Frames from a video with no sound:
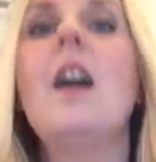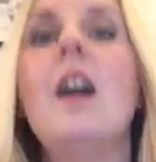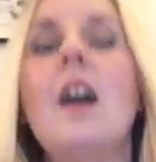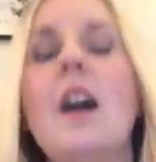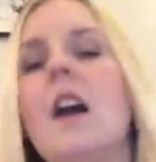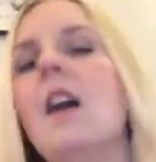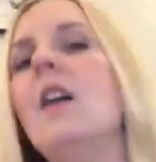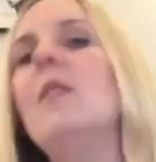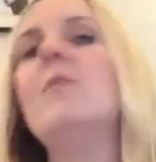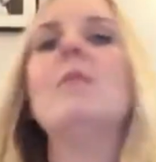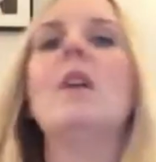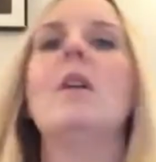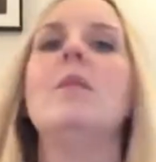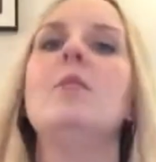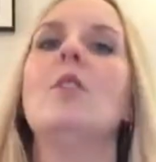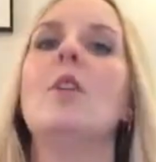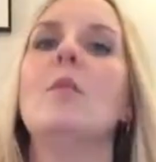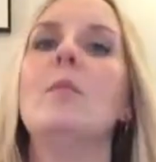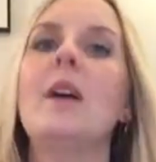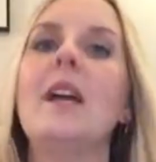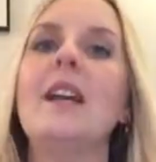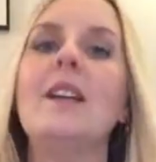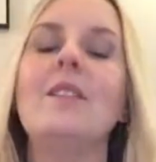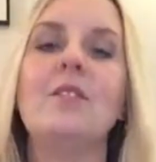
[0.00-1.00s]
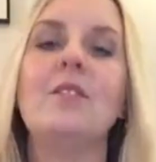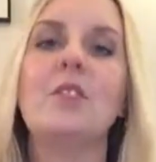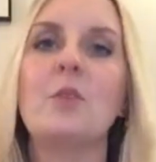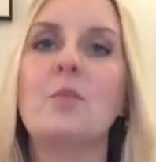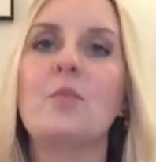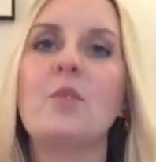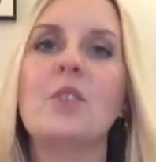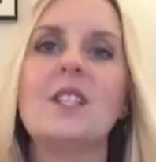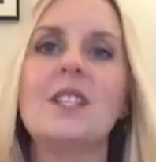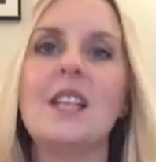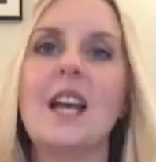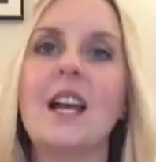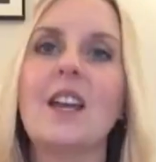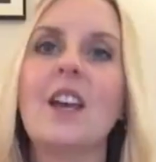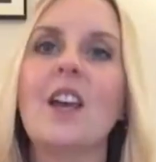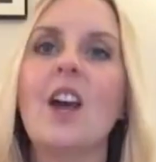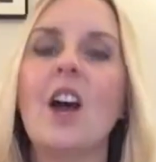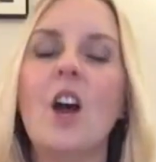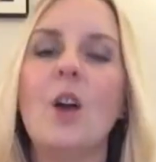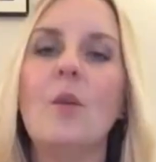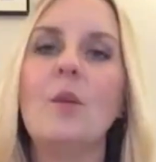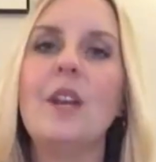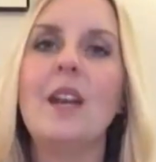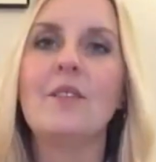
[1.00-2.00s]
um, I'm not paying for the
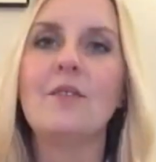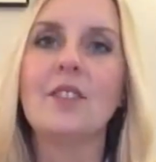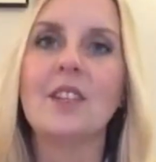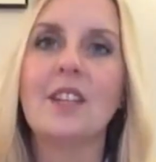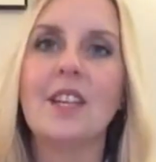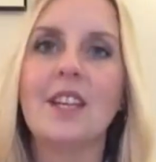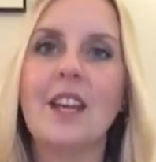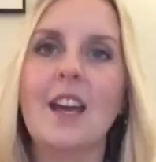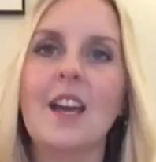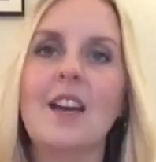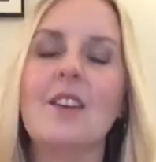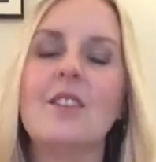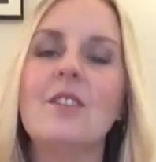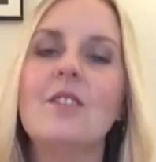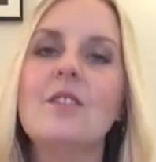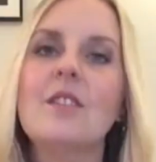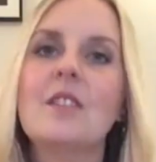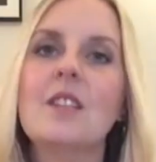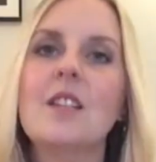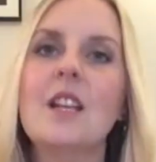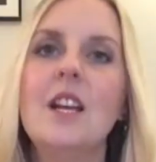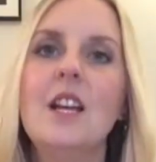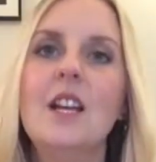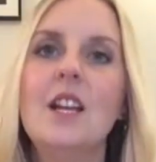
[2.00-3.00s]
Prosecco and everything else.